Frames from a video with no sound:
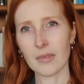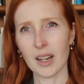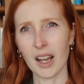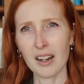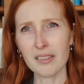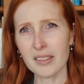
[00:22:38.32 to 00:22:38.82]

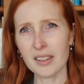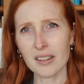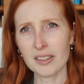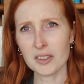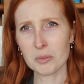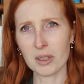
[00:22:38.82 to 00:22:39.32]
don't think
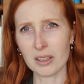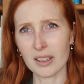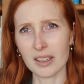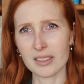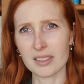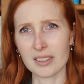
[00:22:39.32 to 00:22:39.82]
Archibald
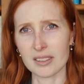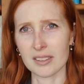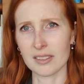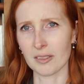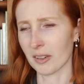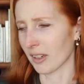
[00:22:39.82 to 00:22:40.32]
likes this
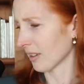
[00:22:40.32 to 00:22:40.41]
story.